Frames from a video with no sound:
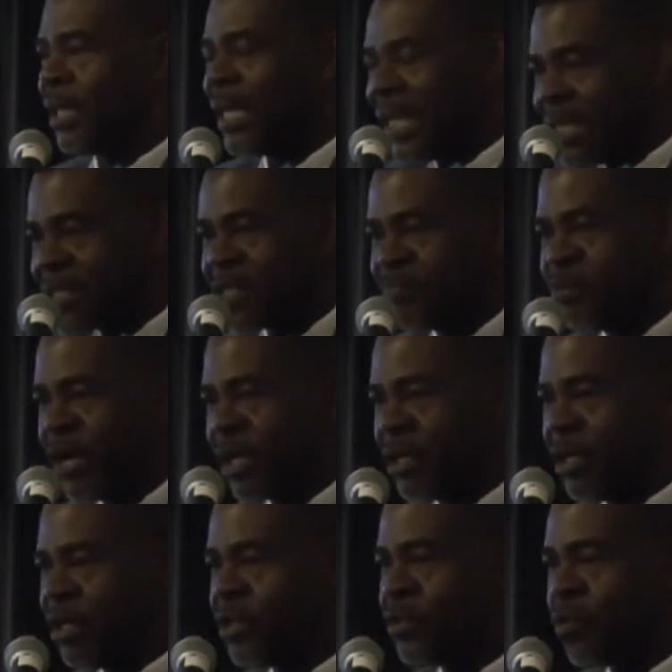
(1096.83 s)
is
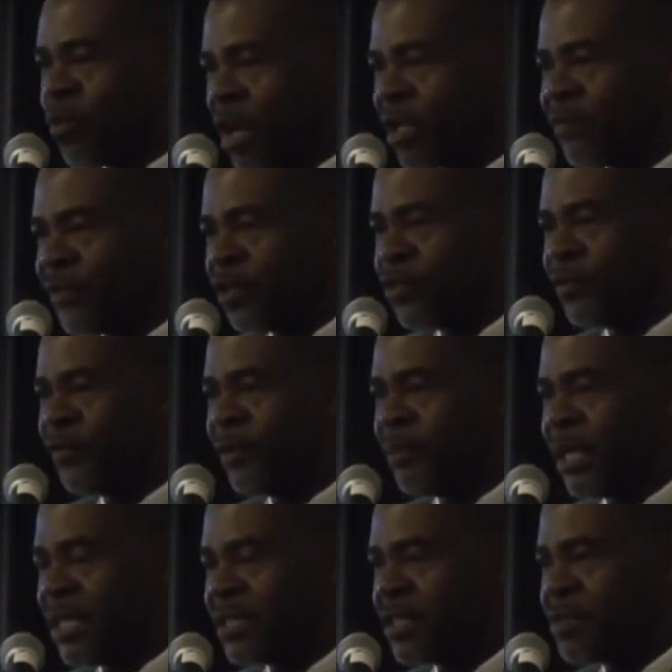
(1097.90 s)
pregnant. One of the 2
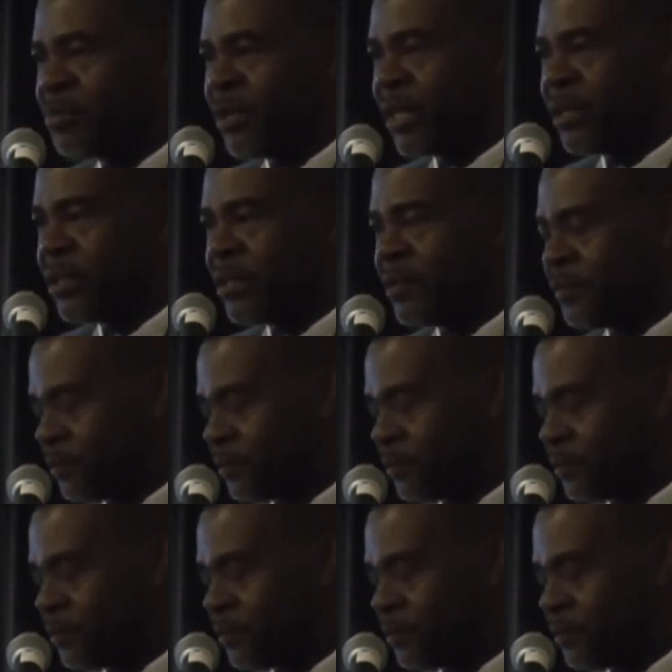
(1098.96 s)
females is pregnant.